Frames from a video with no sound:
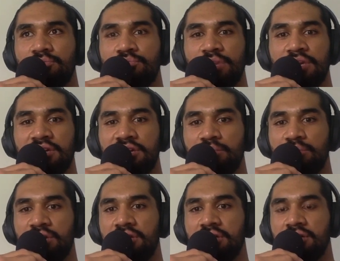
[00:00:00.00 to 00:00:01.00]
be
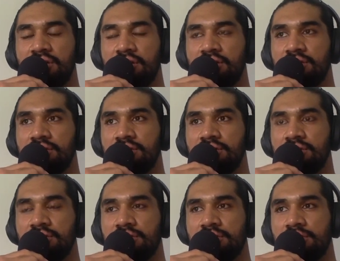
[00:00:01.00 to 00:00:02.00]
independent.
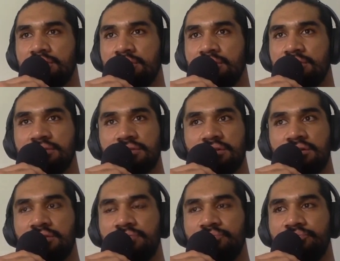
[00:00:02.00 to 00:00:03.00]

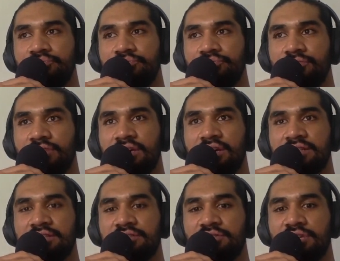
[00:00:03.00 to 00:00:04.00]
So I
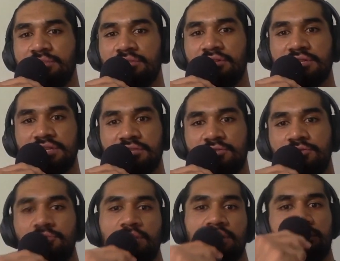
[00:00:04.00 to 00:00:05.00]
still keep in contact with all
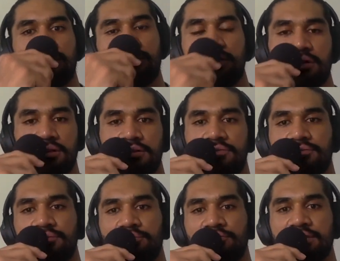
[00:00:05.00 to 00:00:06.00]
my
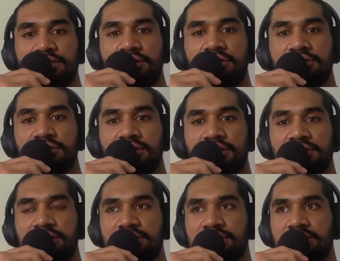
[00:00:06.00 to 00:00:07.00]
physios and that
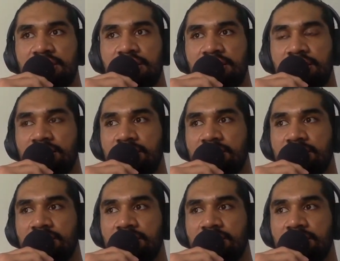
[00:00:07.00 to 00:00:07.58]
to this day, and